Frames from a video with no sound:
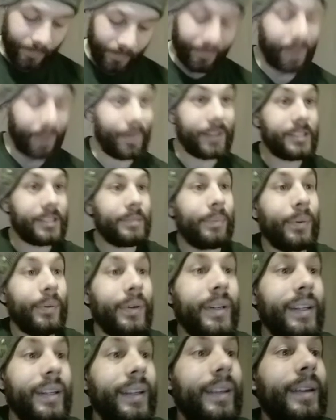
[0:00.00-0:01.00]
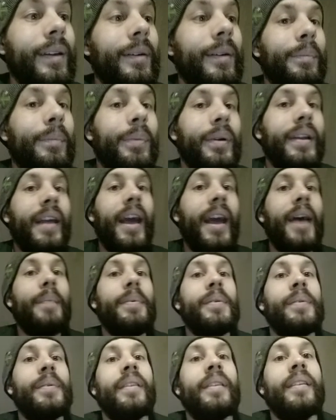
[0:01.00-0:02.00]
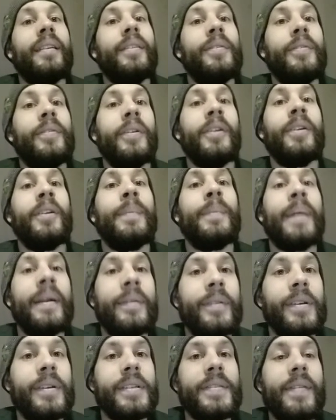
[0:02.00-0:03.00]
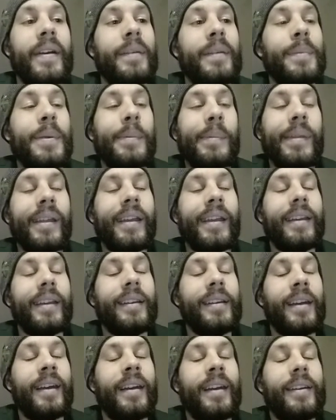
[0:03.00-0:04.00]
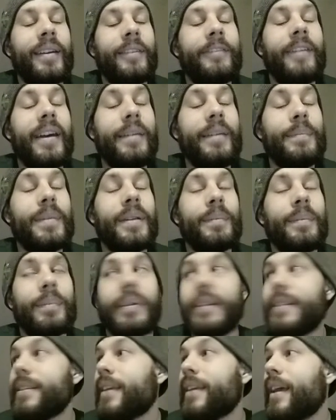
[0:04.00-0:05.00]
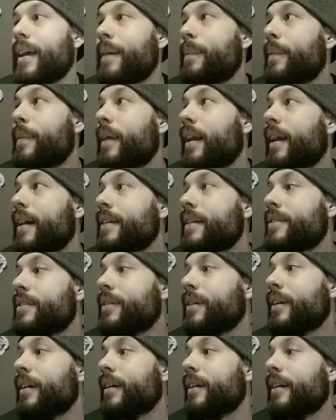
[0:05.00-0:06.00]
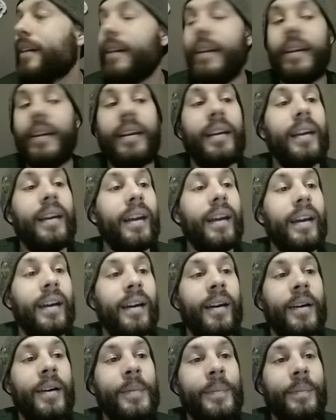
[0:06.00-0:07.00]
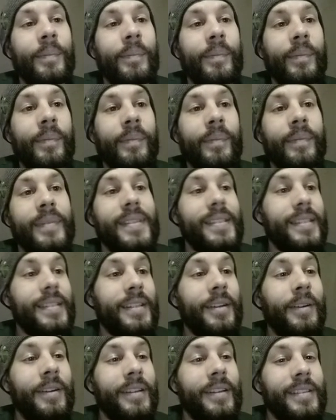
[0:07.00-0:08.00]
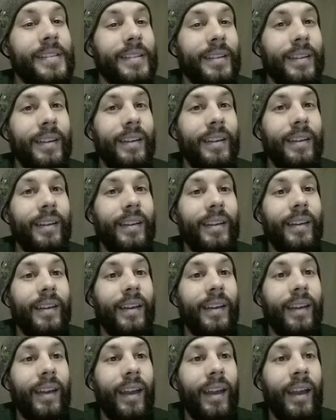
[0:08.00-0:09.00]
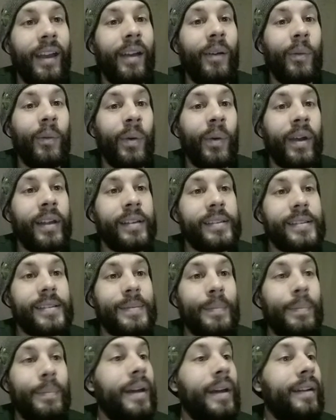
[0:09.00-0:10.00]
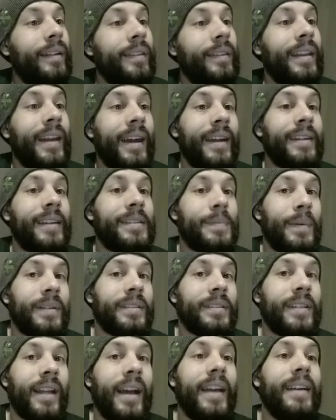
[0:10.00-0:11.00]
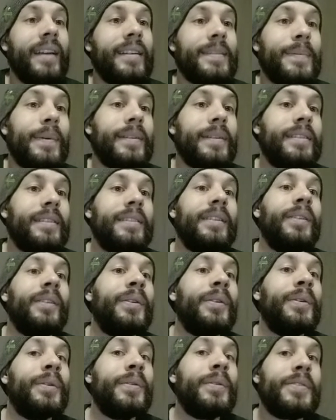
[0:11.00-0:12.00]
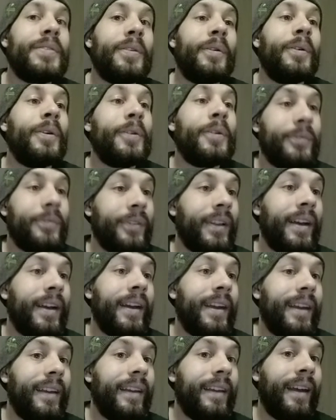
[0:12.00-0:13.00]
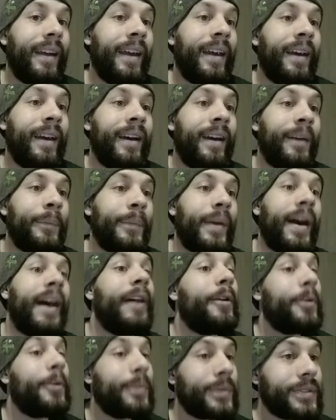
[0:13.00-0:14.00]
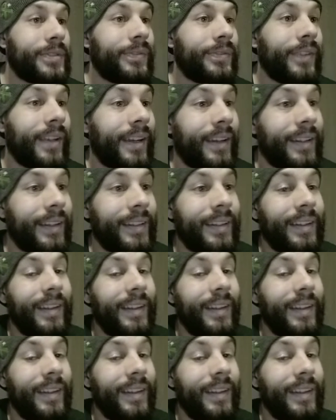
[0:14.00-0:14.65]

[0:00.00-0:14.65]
actually pretty happy with it for my first 5-minute blitz game that I took seriously. It went better than I expected. I expected to lose or flag. I almost flagged,